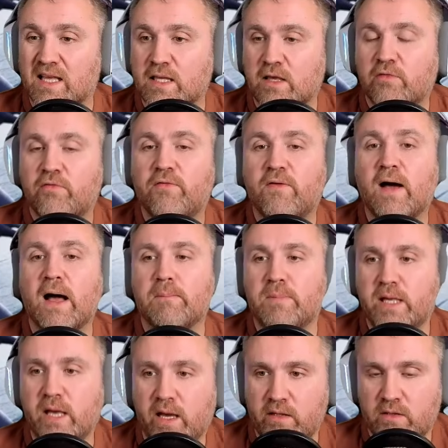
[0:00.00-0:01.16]
far
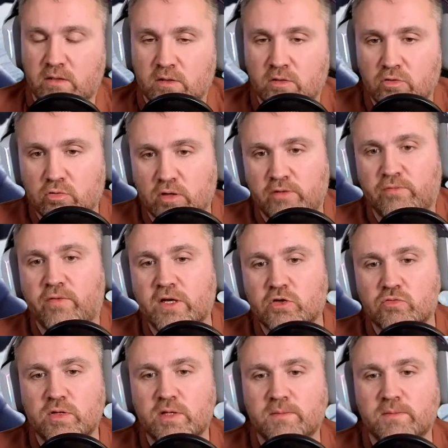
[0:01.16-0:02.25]
behind your infantry.